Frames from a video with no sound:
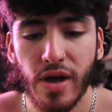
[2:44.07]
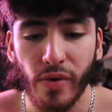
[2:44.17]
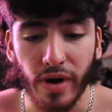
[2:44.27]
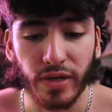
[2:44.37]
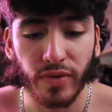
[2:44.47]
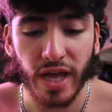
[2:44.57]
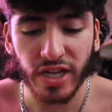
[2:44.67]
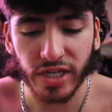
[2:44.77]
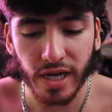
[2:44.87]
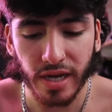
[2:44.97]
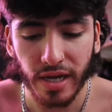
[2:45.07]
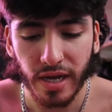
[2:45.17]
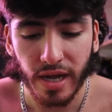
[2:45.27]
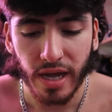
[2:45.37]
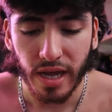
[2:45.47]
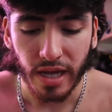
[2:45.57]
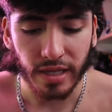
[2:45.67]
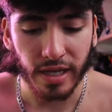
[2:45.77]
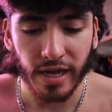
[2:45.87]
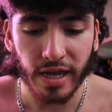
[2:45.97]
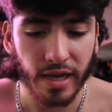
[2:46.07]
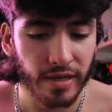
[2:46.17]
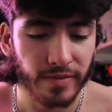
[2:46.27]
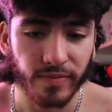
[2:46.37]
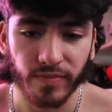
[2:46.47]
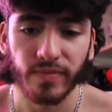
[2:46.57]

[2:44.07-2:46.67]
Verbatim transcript: when I do that shit and then